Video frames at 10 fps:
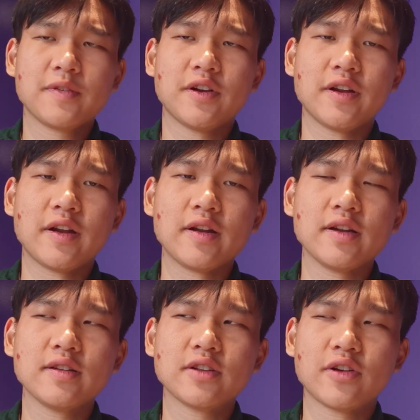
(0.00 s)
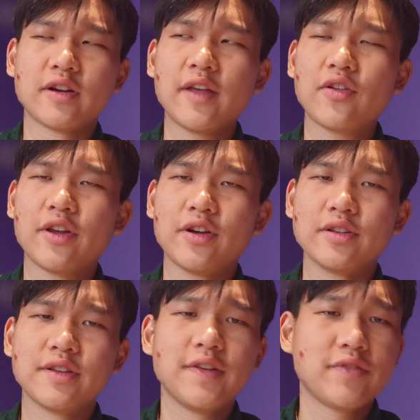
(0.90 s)
Sorry, not 30
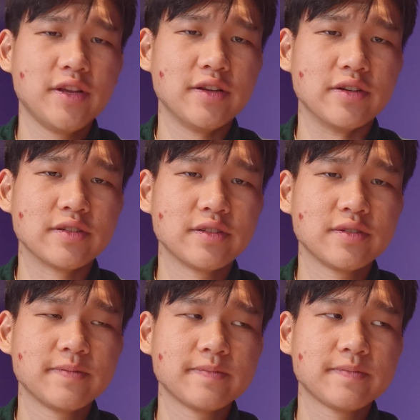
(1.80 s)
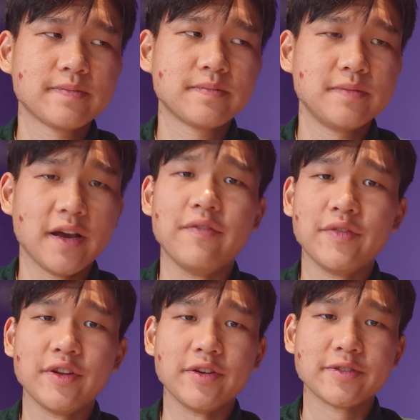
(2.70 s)
years, 15 years. Yeah,
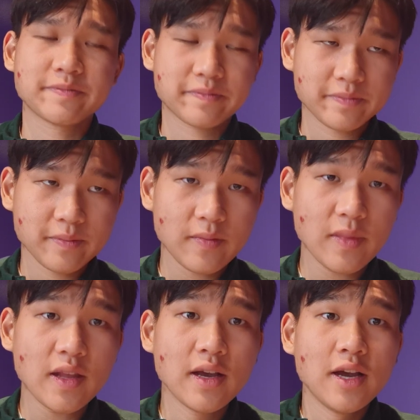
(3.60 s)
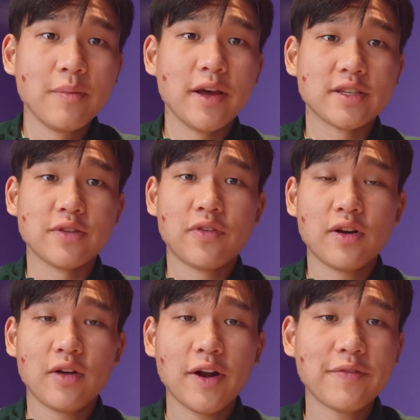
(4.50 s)
15 years. But yeah, so
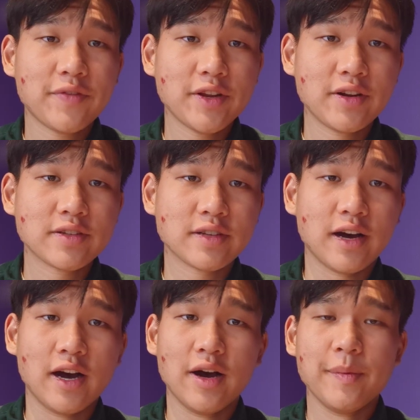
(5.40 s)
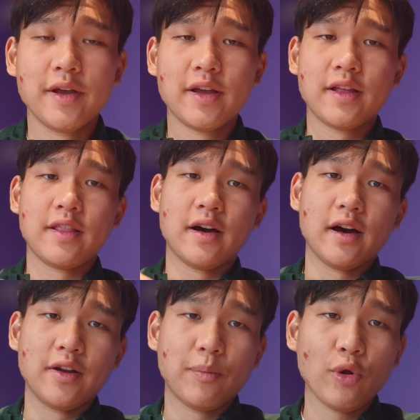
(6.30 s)
for around 15 years,
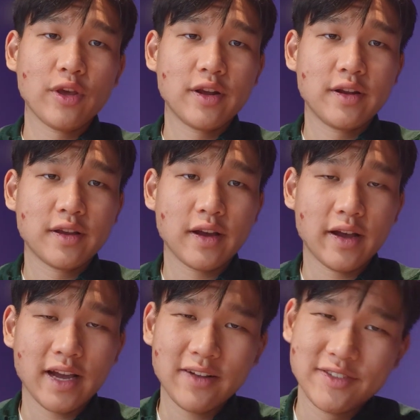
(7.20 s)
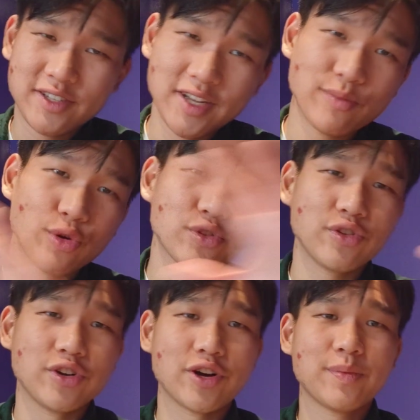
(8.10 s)
Napoleon kind of steamrolls
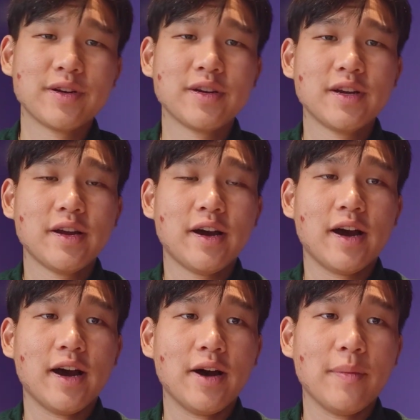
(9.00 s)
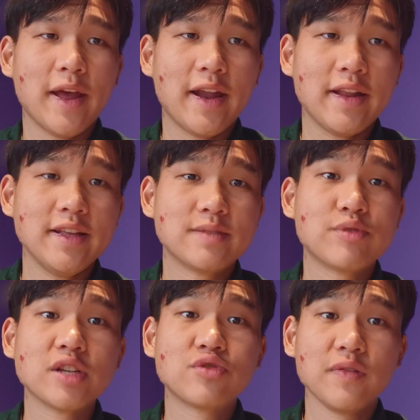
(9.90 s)
through Europe, and he
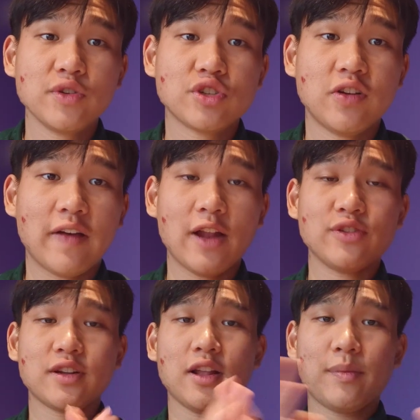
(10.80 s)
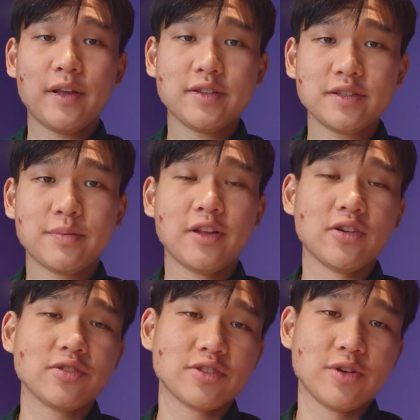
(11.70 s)
spreads revolutionary values in a lot of places. But he's
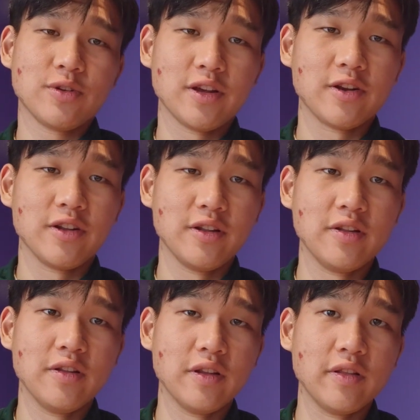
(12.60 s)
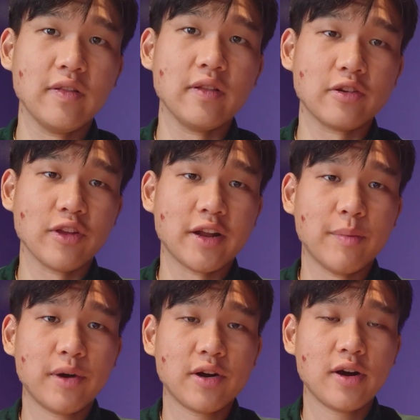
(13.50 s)
also literally an
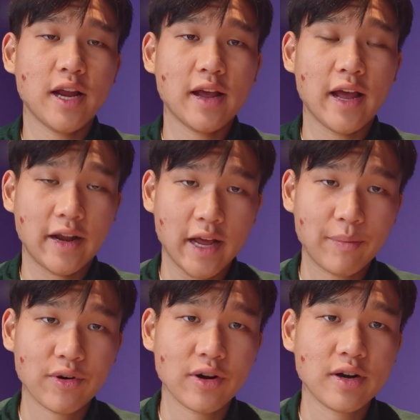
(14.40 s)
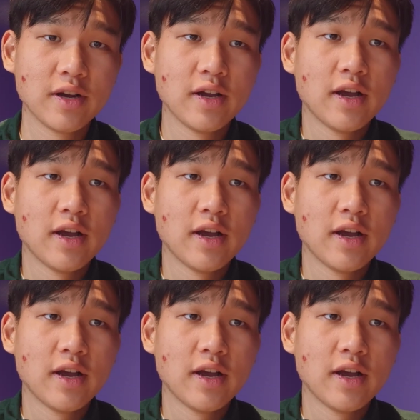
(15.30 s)
emperor.